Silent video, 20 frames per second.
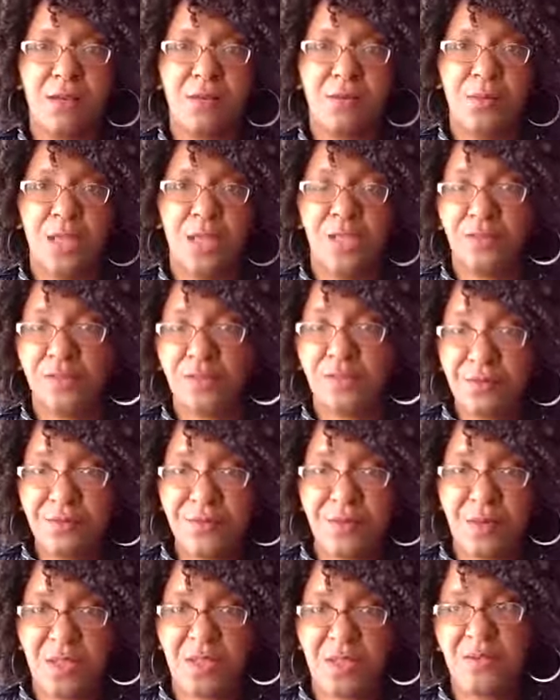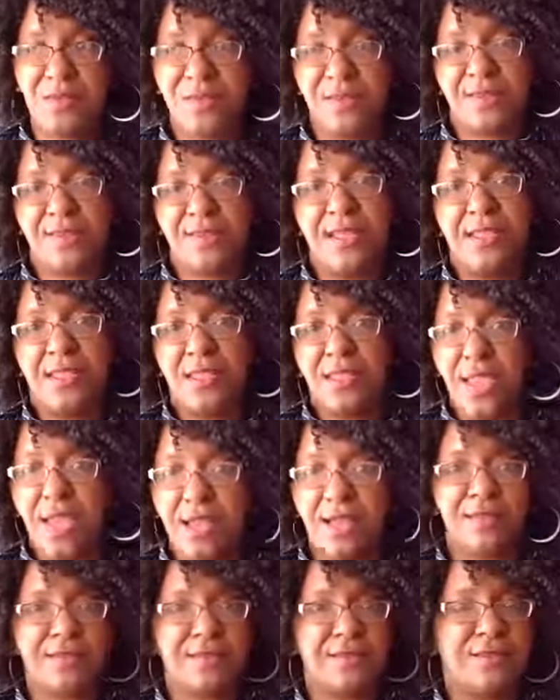in a service-based business, then
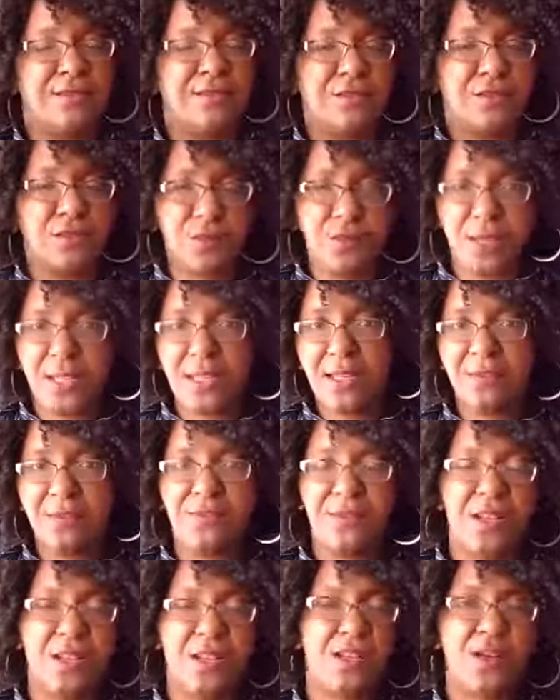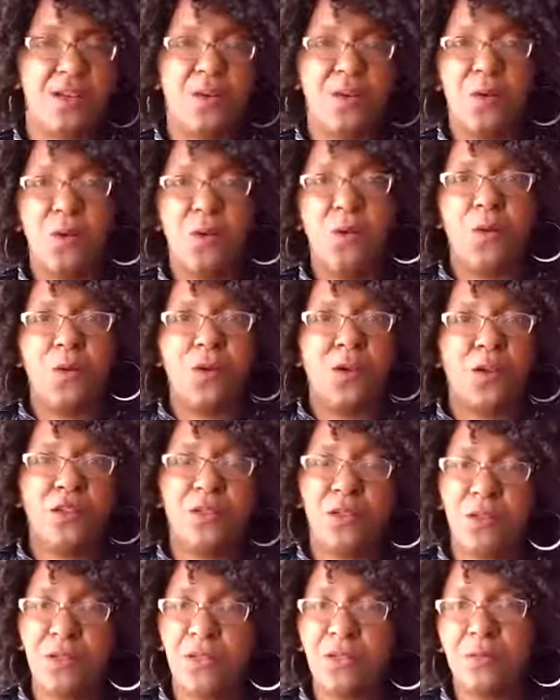yes, doing video or
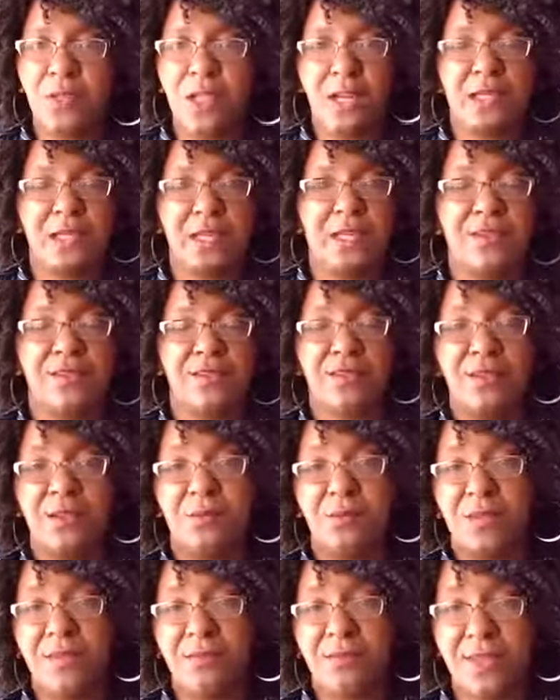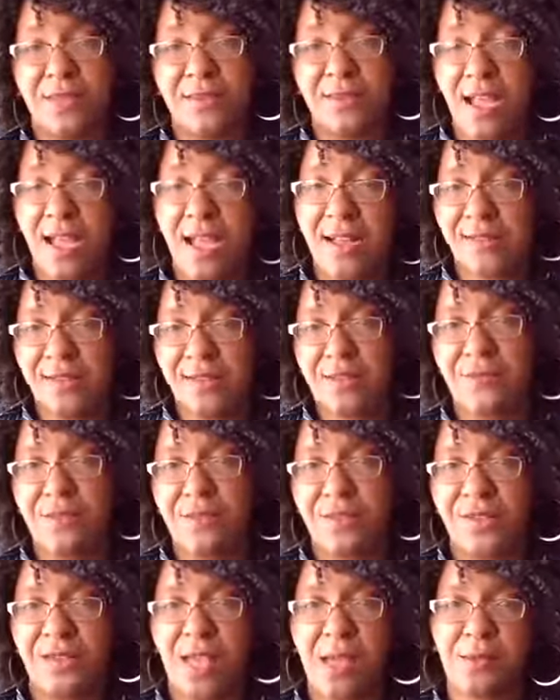doing blogging is going to be fantastic
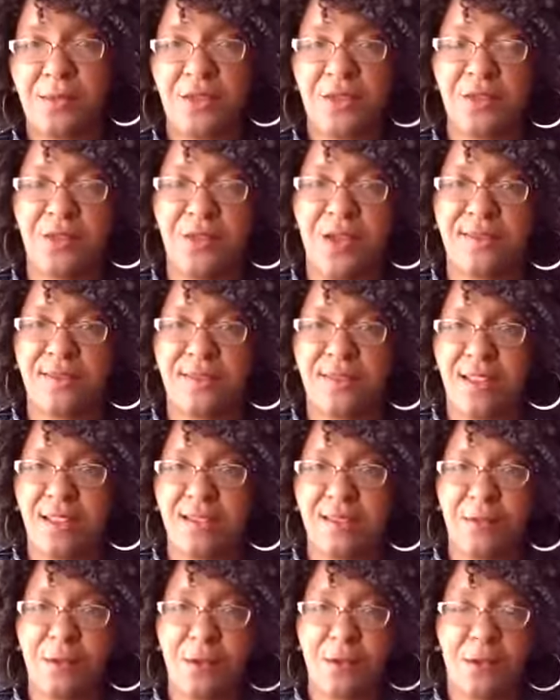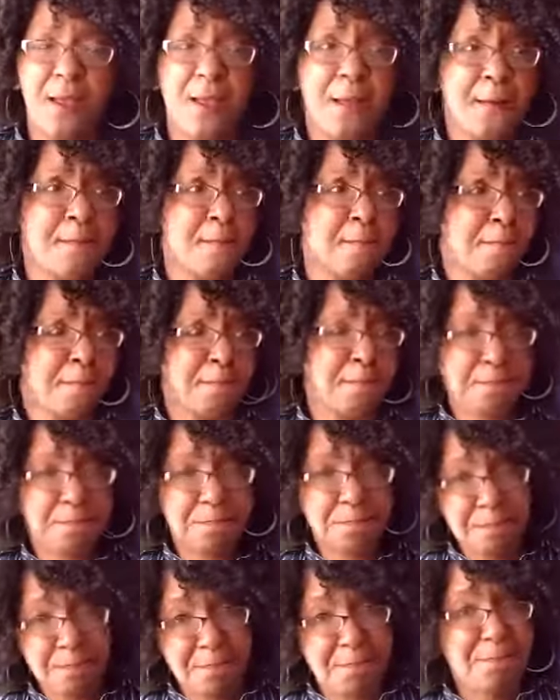for establishing you as an expert.
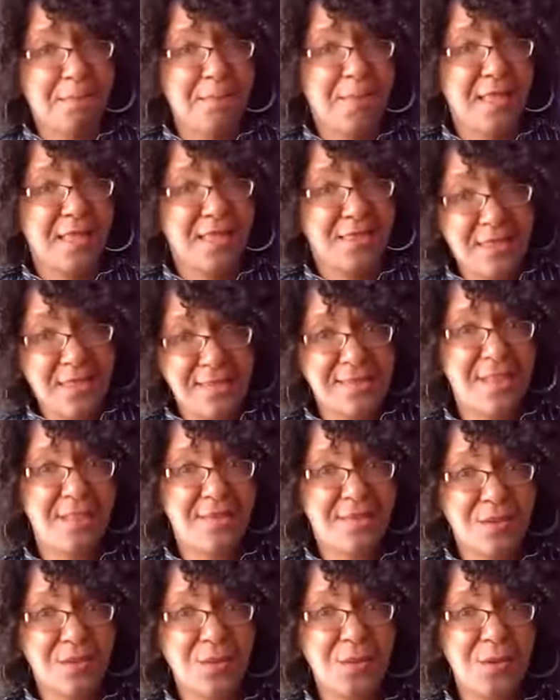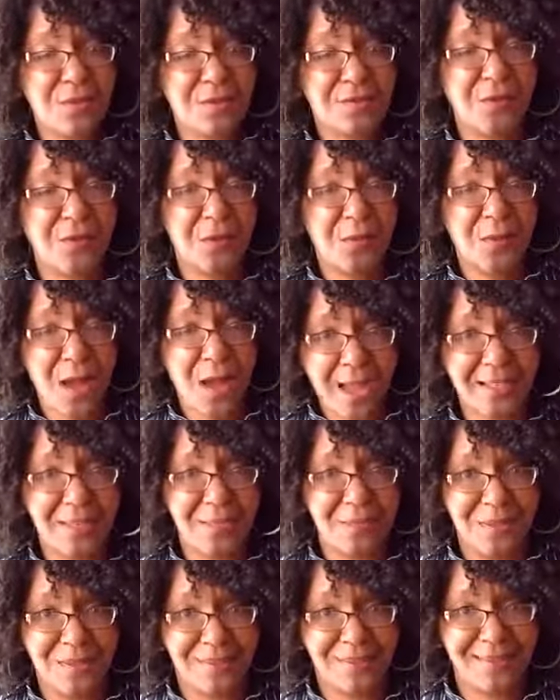This also works for
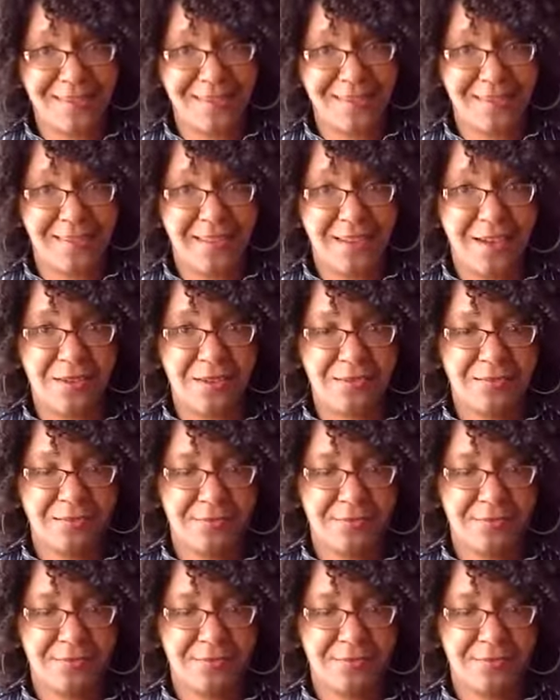product businesses, though.